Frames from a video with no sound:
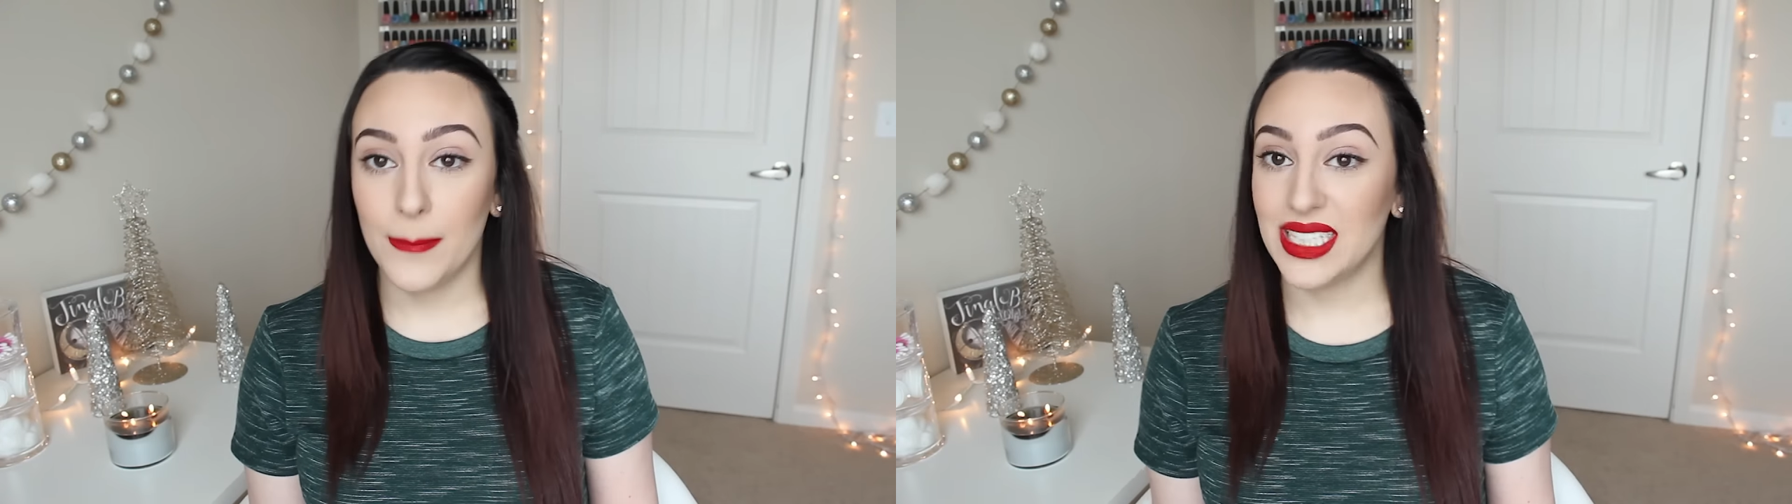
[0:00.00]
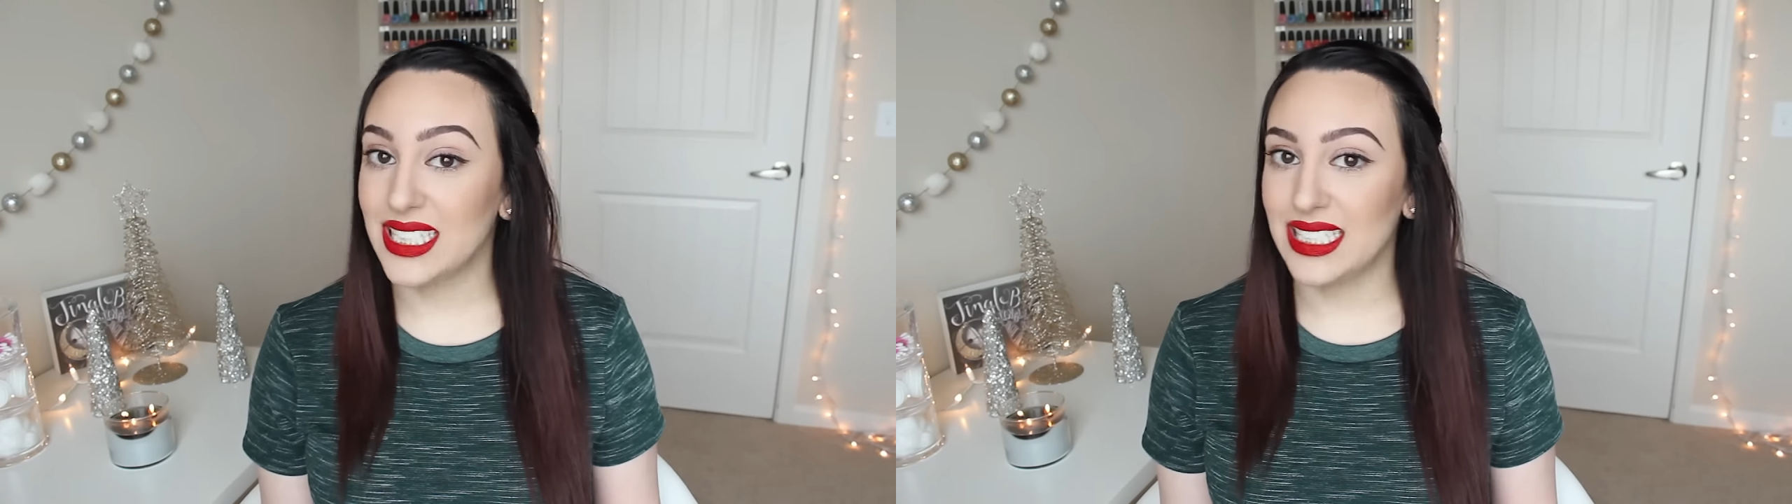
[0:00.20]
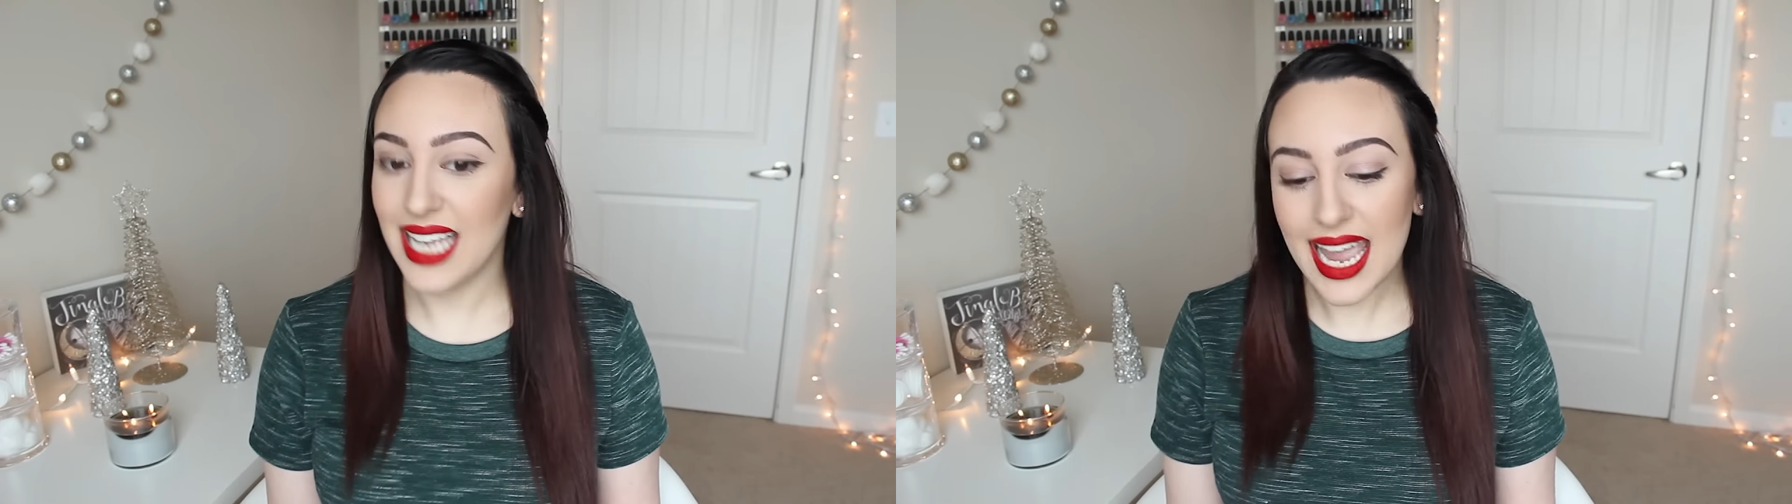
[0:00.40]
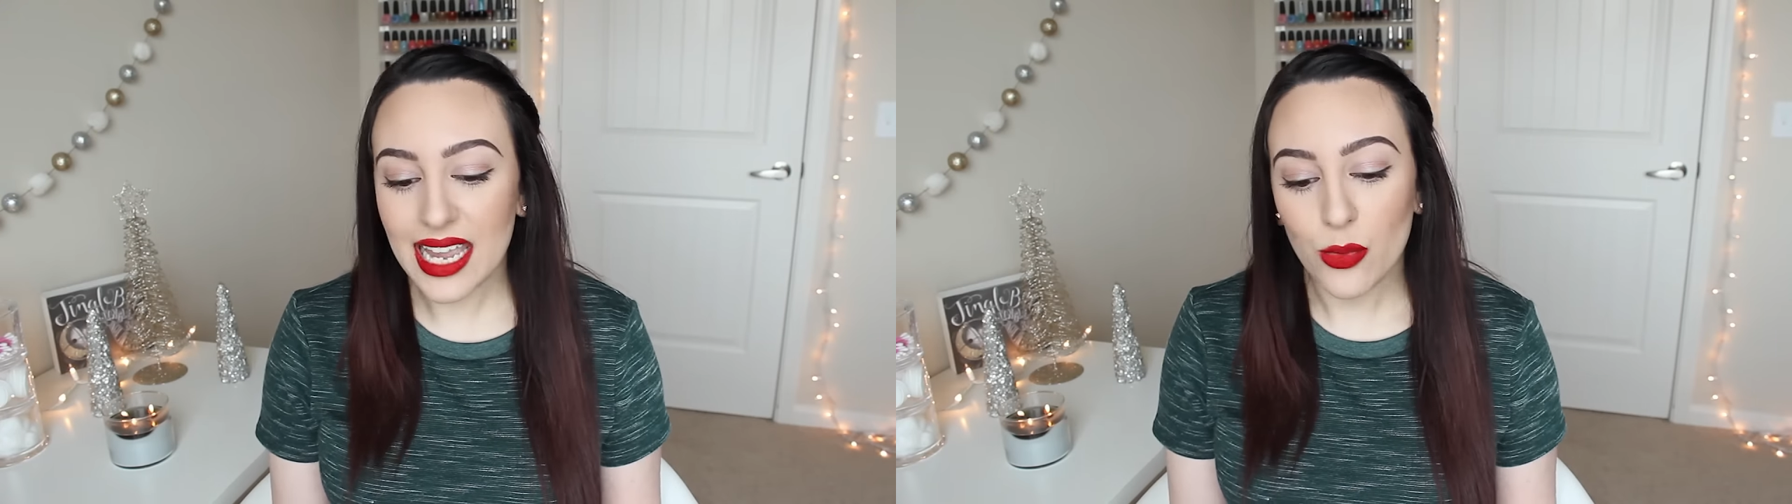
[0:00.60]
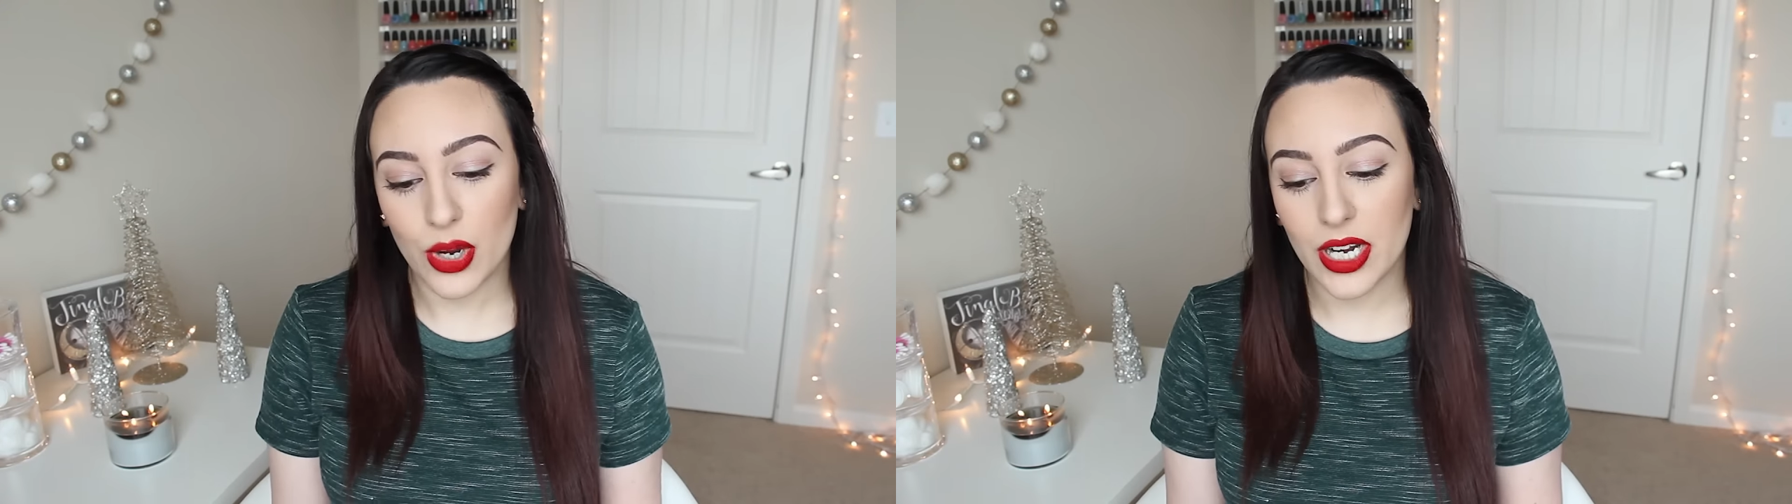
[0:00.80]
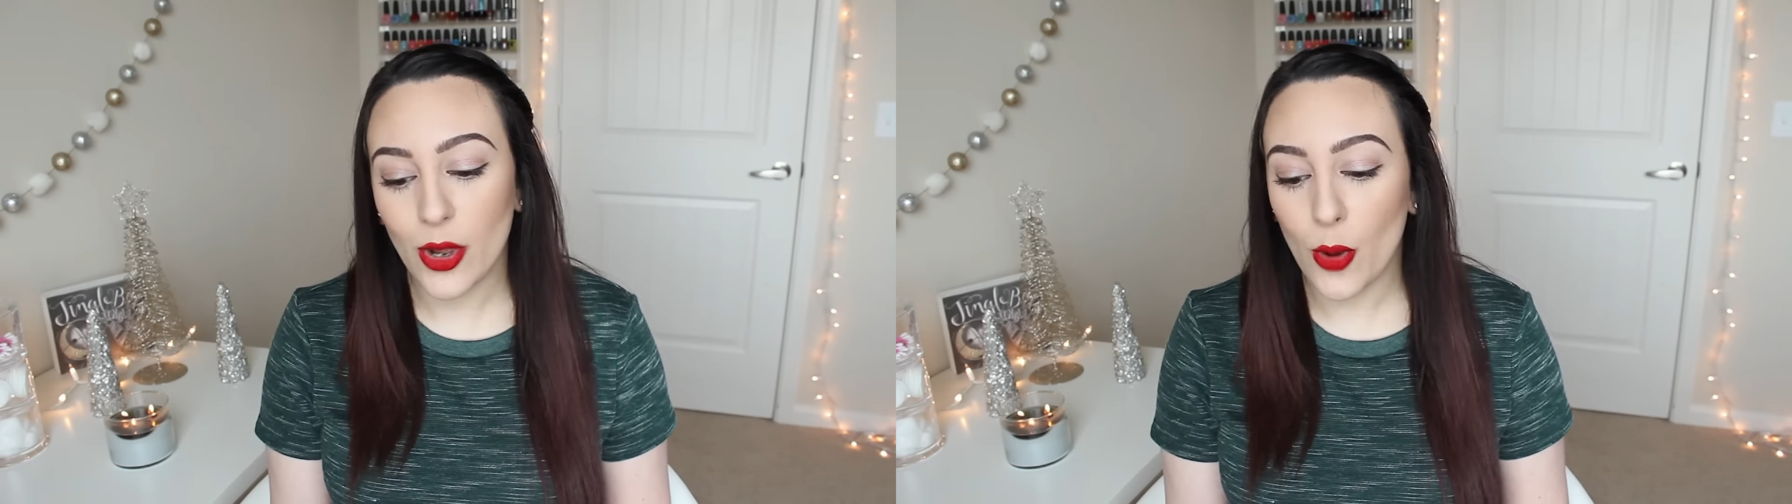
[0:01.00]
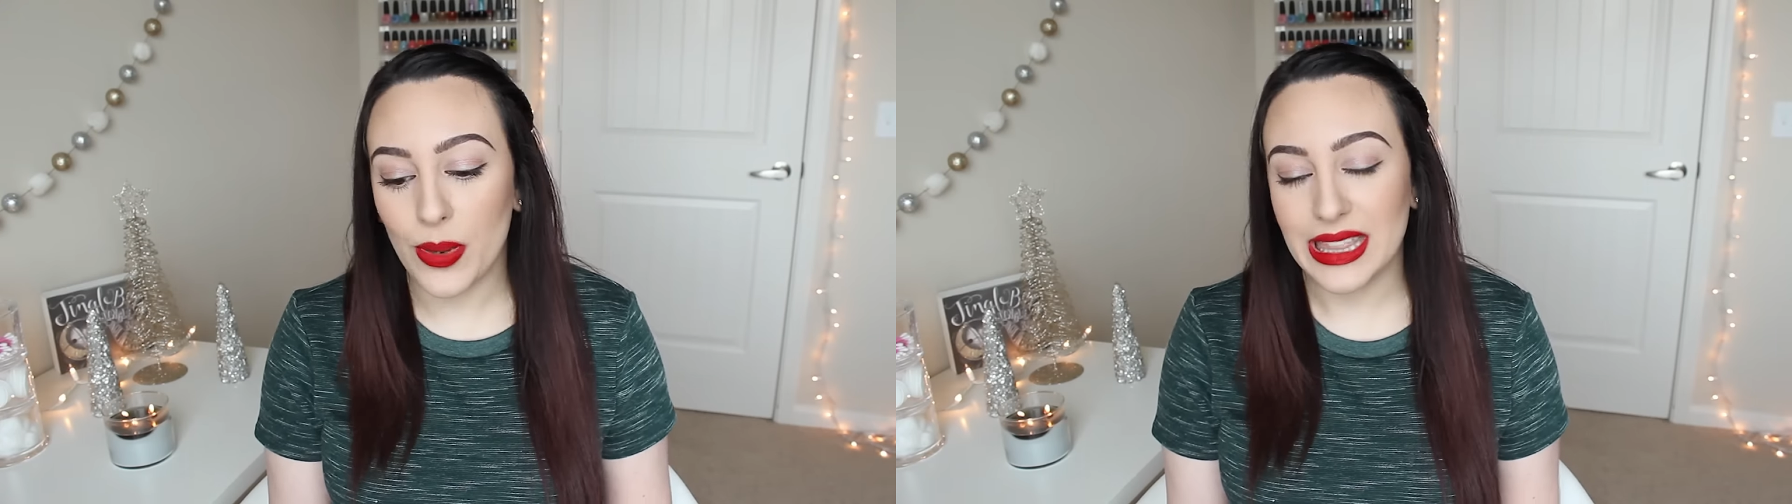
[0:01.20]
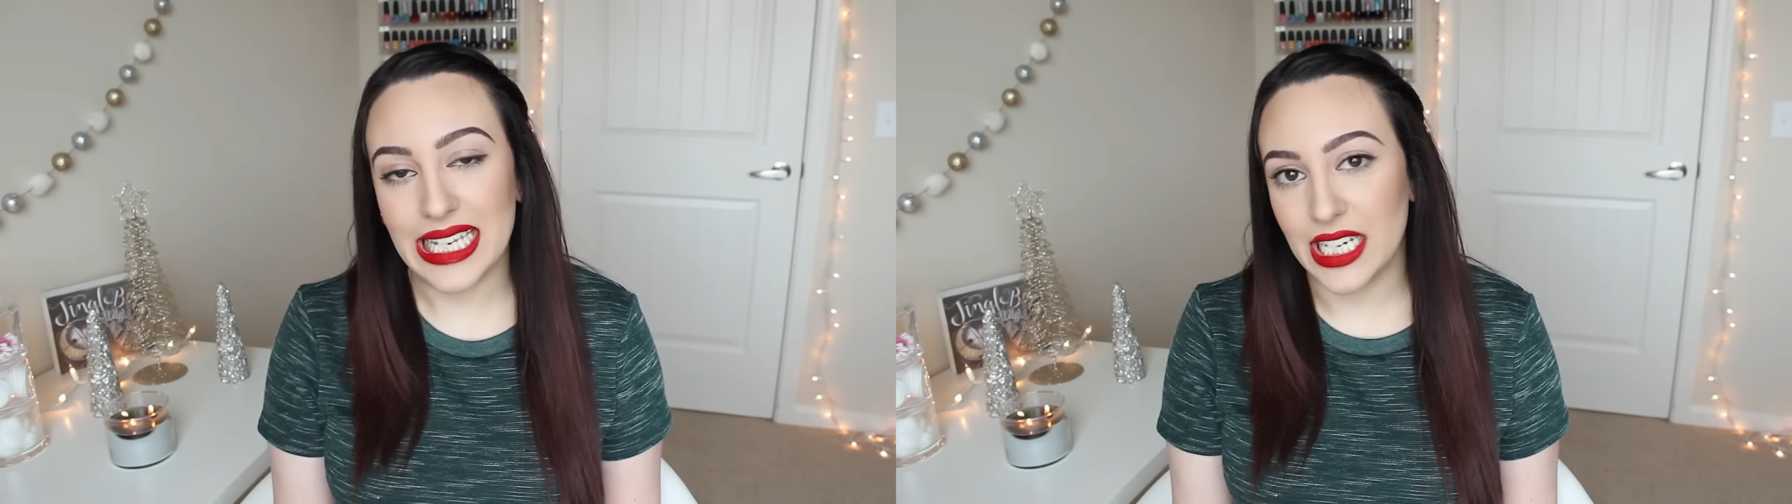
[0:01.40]
But today, we're gonna
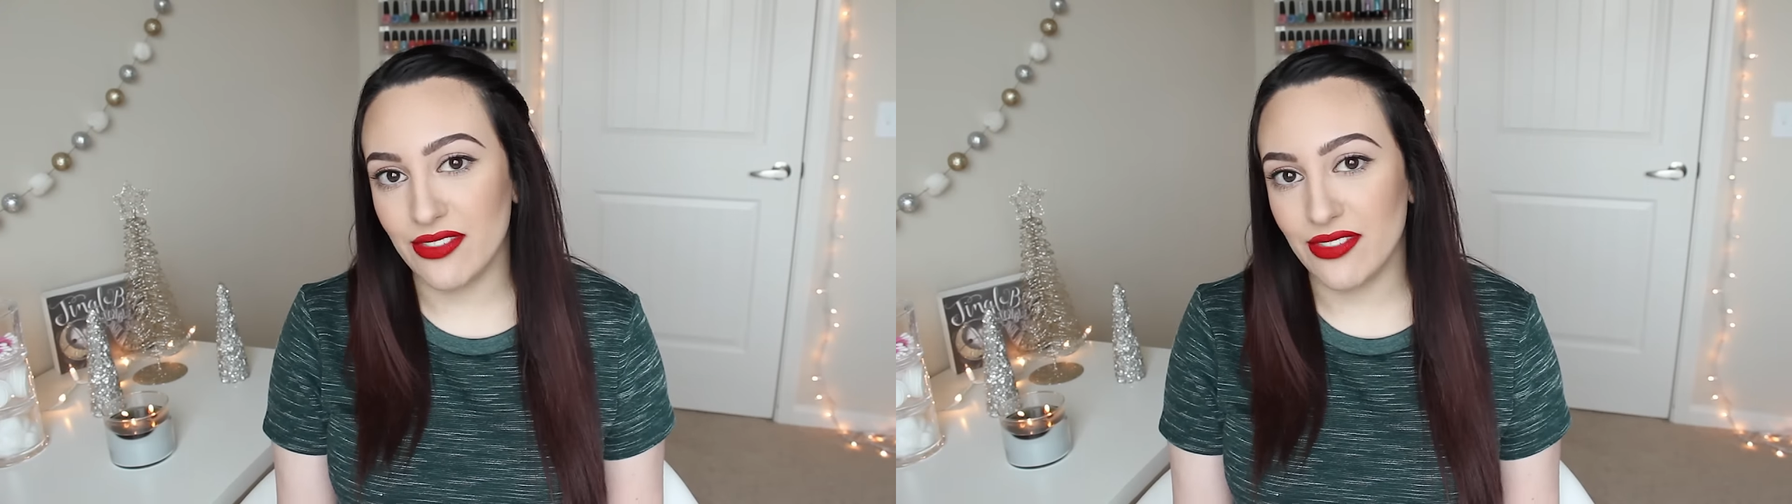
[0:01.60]
open the